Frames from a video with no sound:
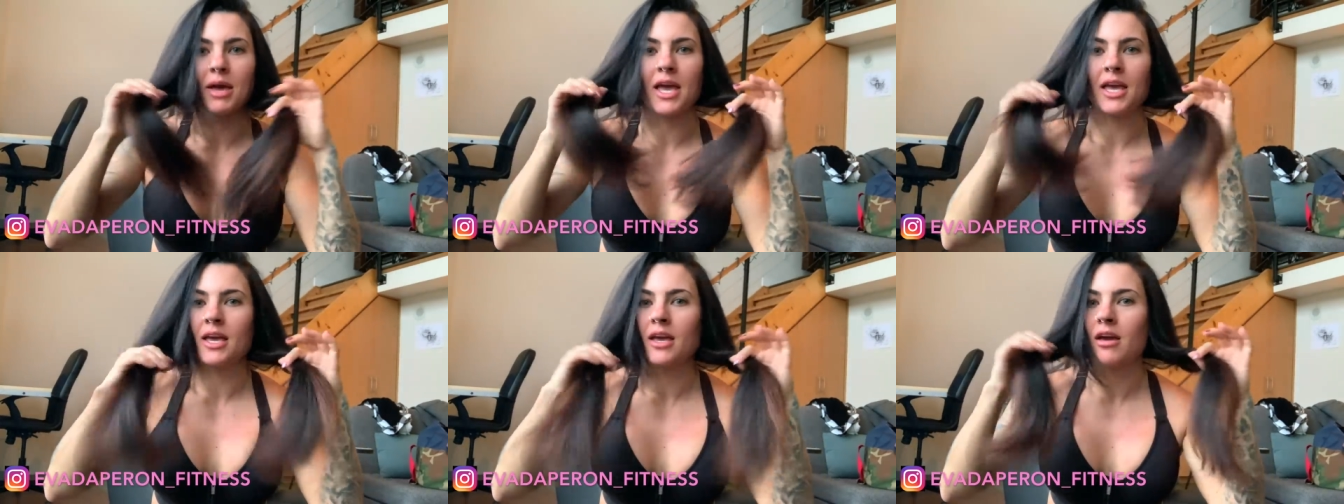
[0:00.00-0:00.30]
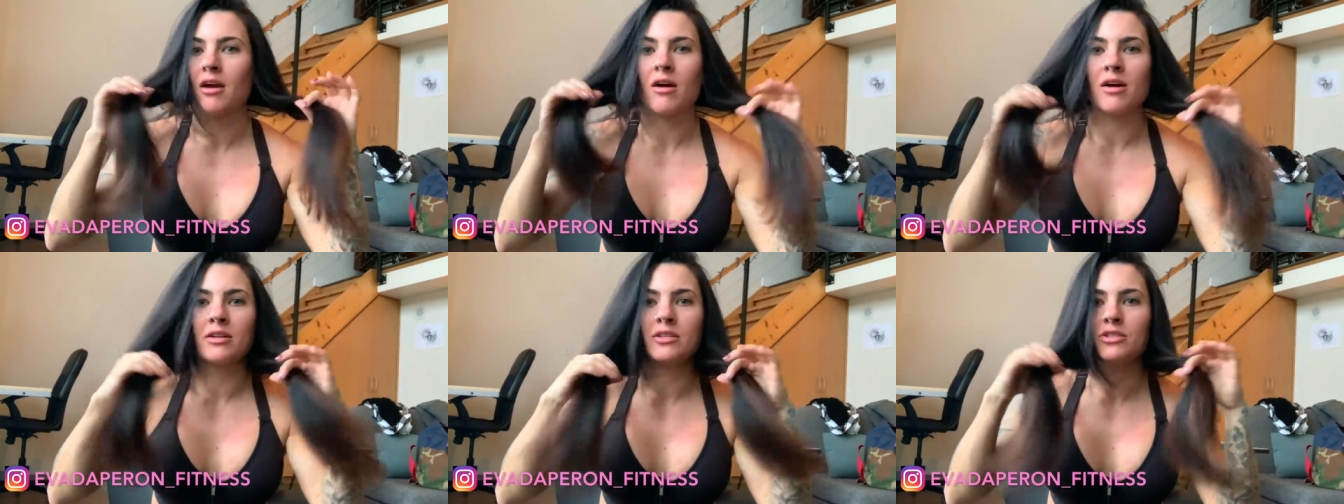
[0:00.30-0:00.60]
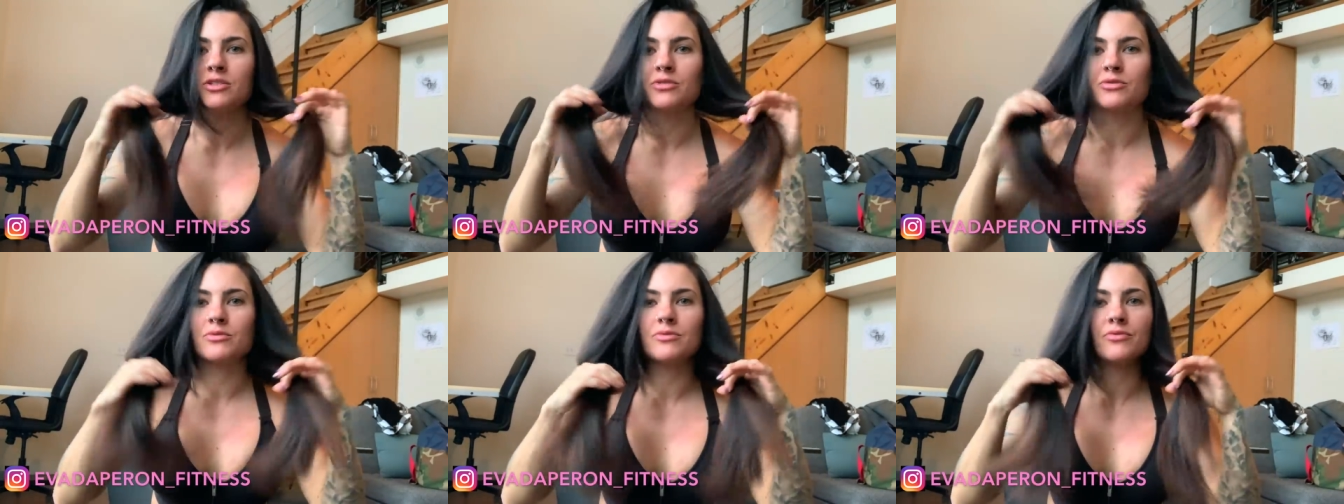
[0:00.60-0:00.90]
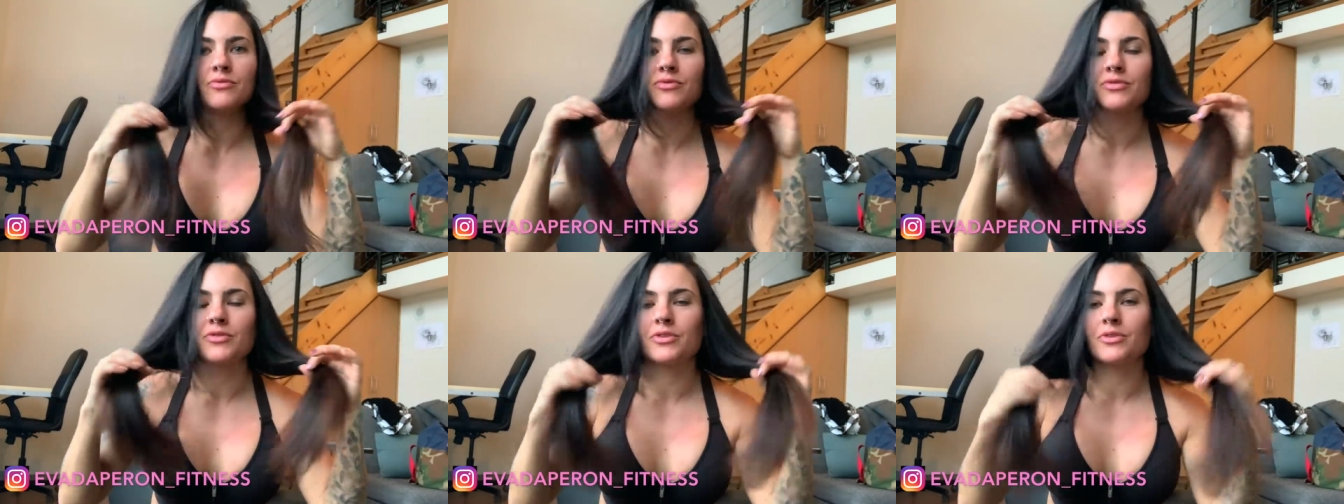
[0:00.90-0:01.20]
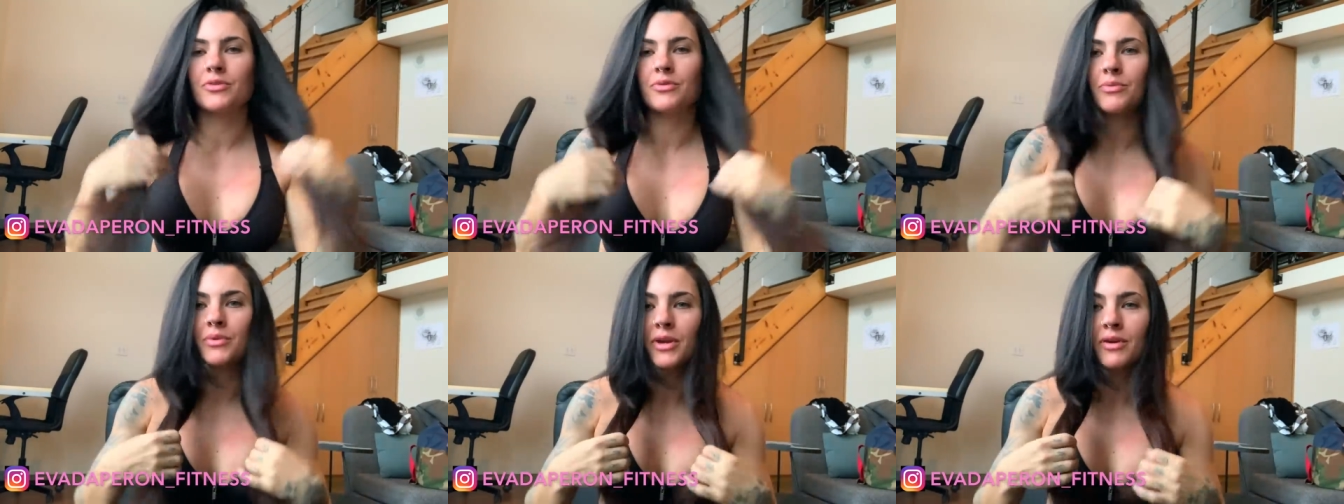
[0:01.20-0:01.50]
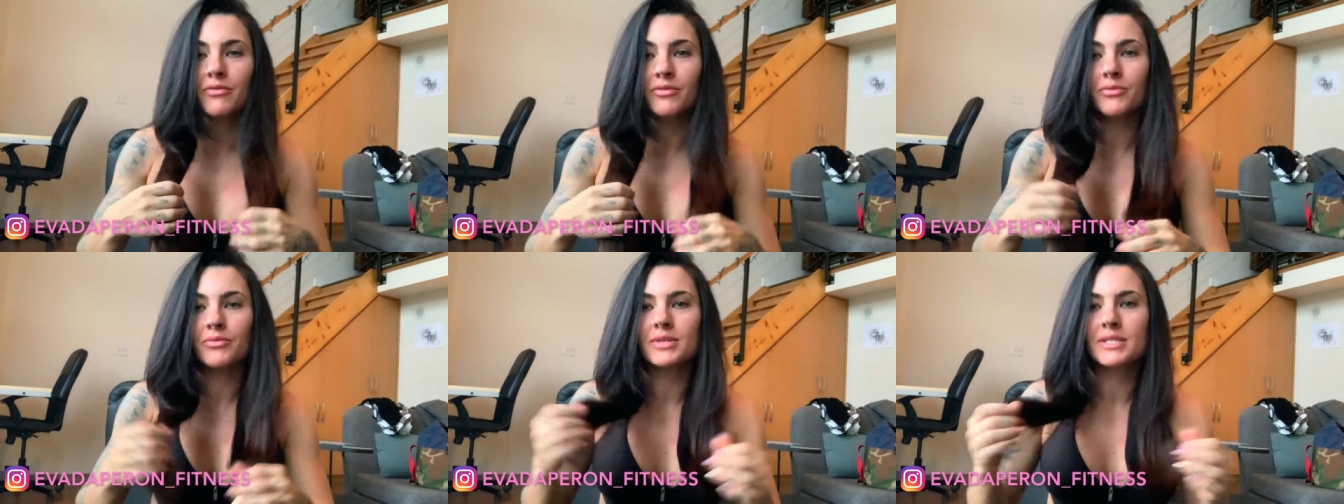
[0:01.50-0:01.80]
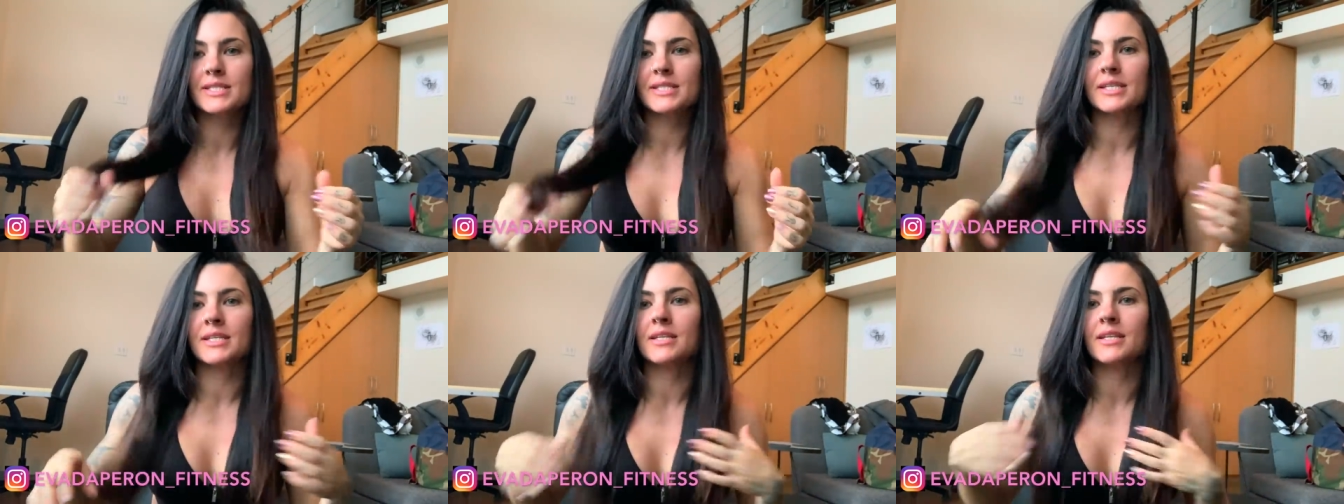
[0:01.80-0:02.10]
hanging on to for whatever
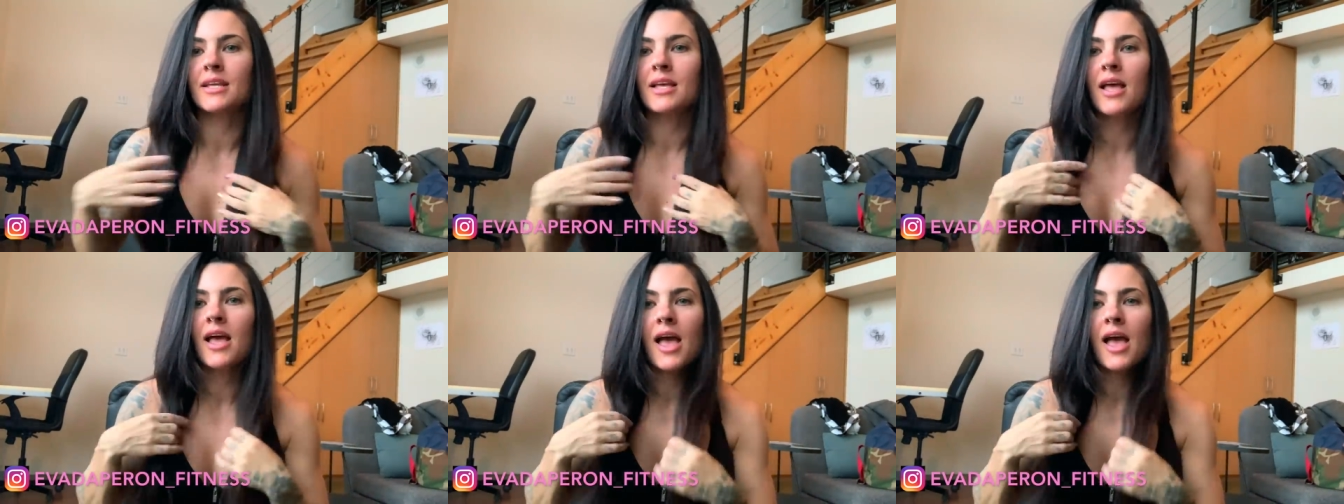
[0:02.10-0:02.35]
reason,